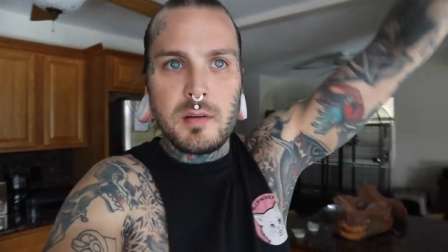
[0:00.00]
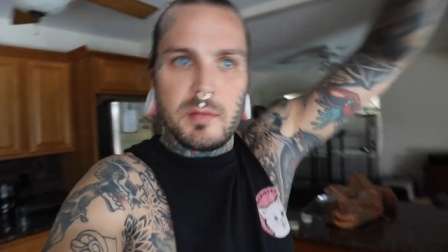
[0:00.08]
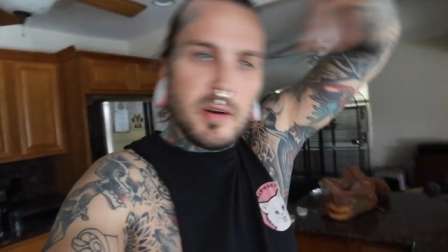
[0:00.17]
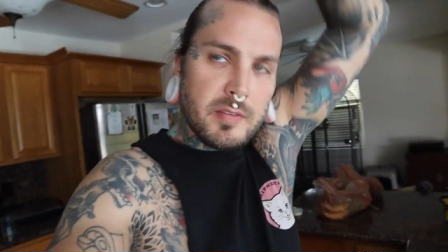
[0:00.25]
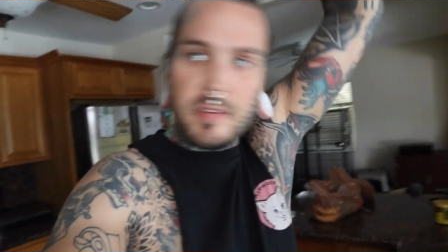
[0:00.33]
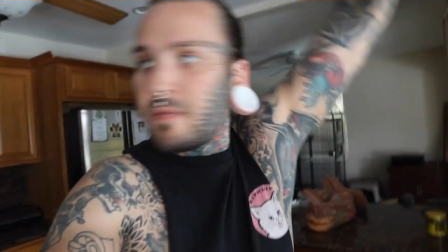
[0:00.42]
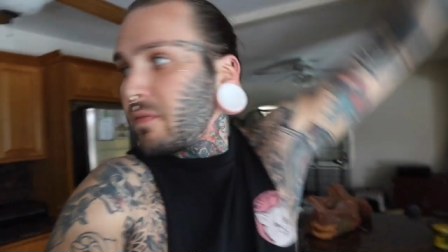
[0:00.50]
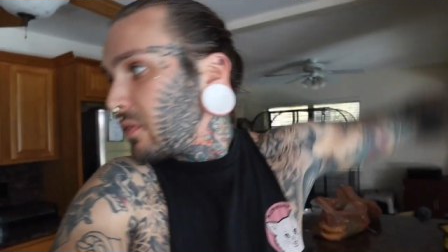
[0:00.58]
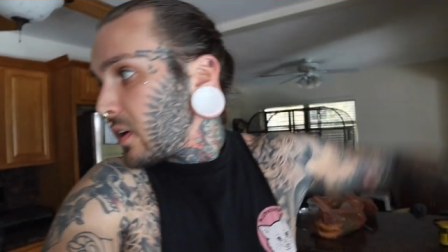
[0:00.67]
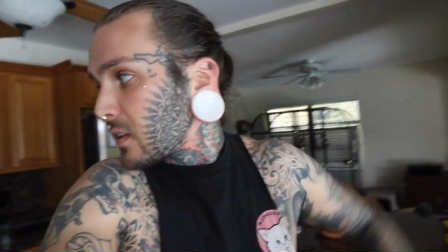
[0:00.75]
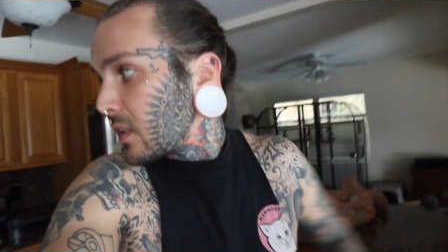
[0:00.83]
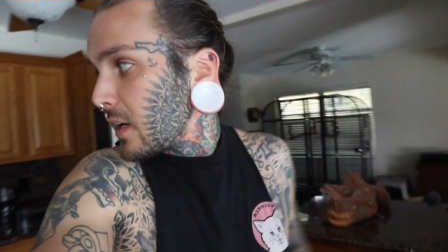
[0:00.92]
wherever the
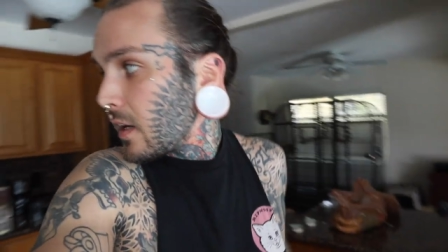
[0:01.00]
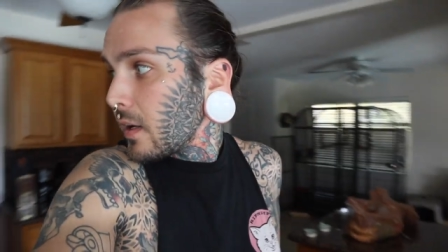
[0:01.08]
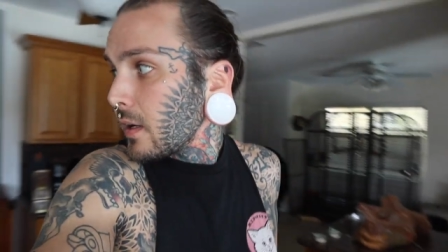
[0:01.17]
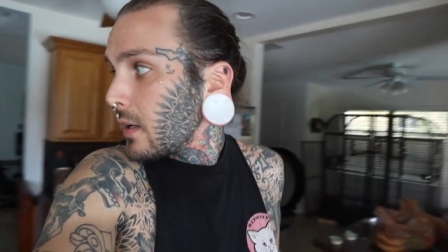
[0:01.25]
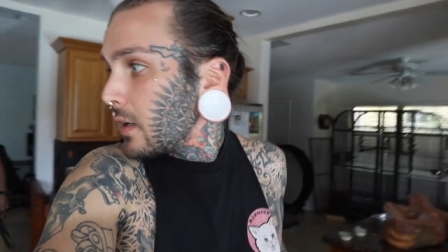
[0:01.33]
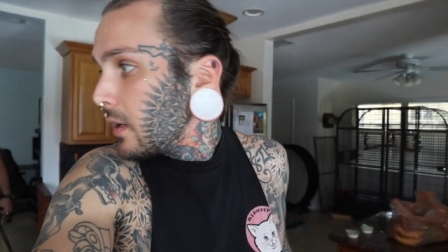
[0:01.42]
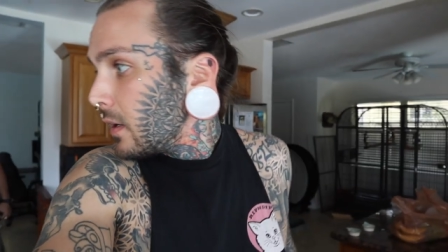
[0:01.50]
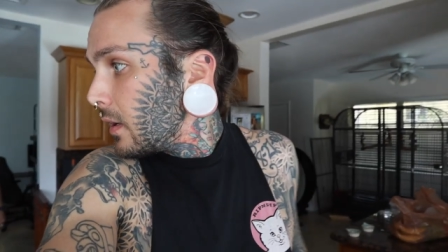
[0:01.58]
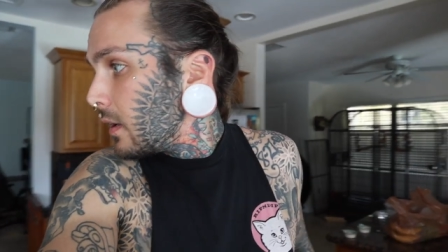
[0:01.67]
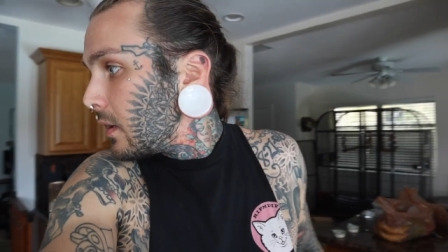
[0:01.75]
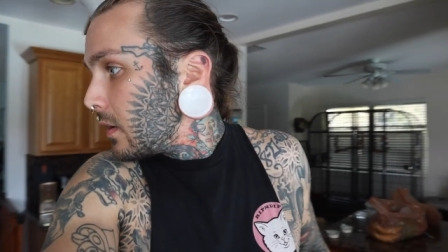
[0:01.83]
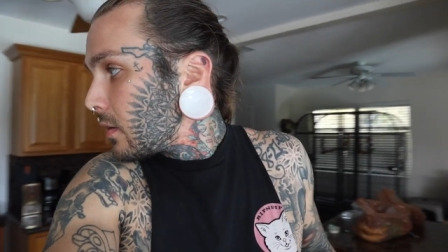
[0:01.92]
fuck they are.
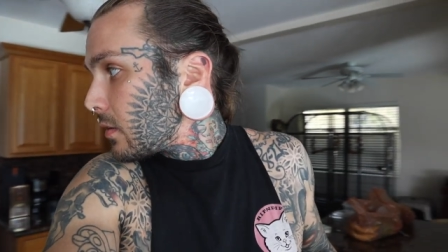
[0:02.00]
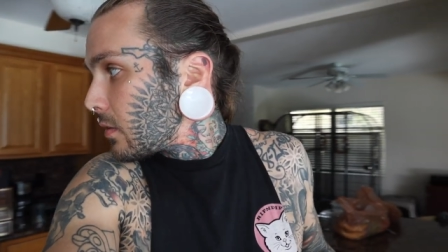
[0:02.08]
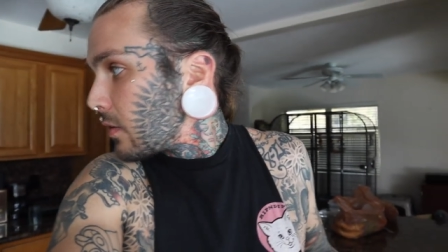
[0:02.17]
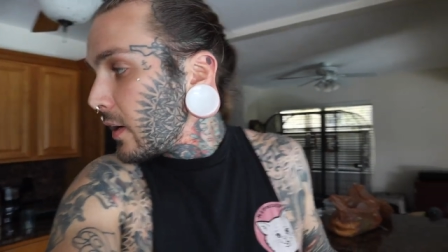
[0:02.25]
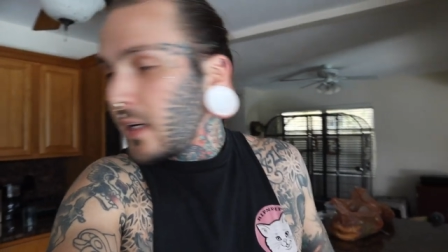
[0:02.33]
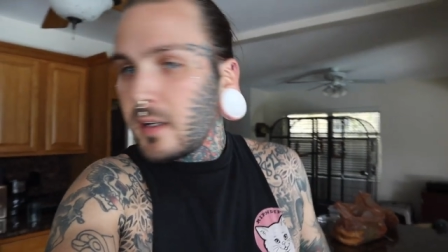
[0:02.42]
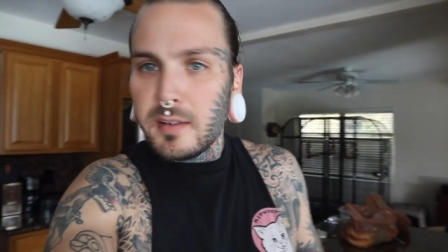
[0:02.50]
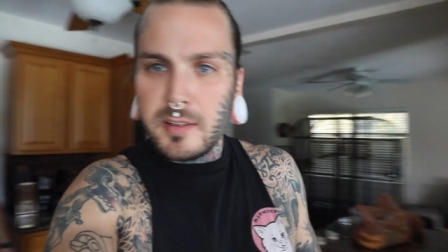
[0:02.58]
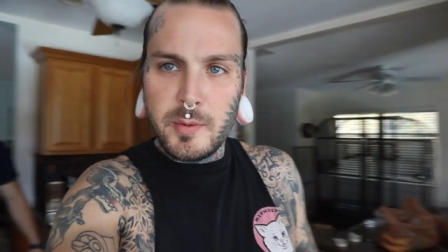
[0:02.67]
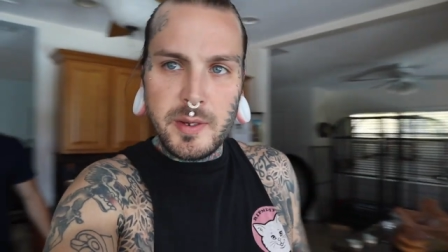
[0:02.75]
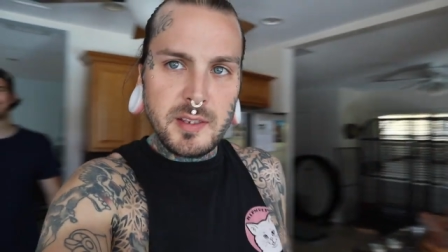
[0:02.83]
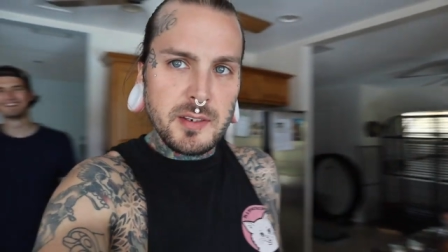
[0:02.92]
Right?
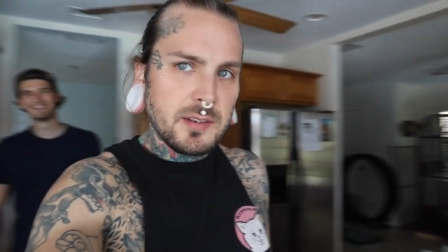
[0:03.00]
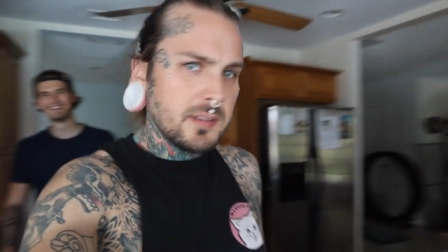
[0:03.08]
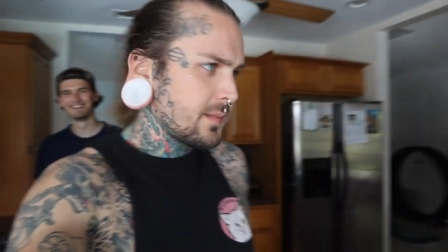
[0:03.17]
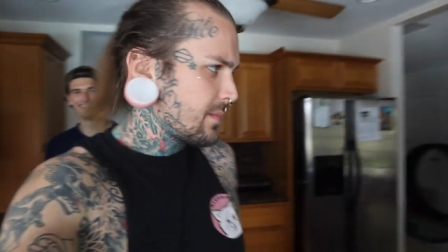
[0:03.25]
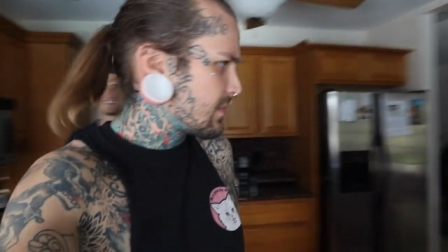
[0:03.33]
New England?